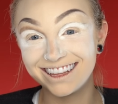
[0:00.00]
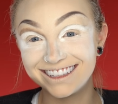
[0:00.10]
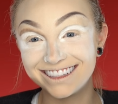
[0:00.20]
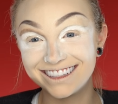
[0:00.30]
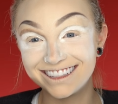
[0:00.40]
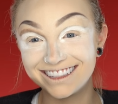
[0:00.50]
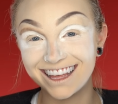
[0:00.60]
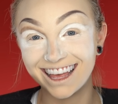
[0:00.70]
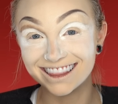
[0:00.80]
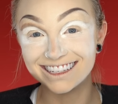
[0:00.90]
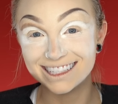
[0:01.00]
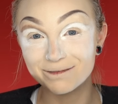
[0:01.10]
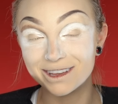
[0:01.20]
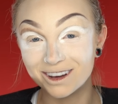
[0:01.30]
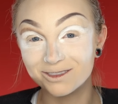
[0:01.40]
Race. Anthony's
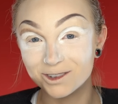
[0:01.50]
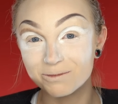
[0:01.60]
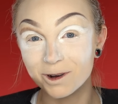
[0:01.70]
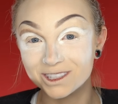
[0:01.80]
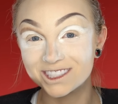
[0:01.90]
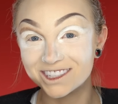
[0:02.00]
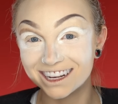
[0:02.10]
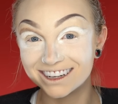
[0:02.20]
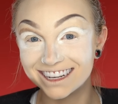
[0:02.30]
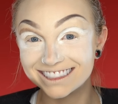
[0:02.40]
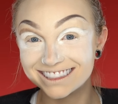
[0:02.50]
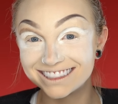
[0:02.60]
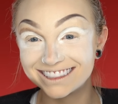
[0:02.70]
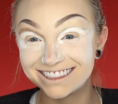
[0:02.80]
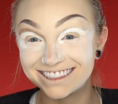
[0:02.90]
been on RuPaul's Drag
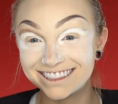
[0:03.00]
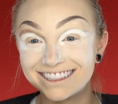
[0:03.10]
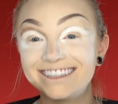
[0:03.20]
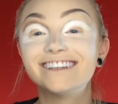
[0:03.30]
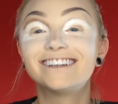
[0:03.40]
Race. Yeah.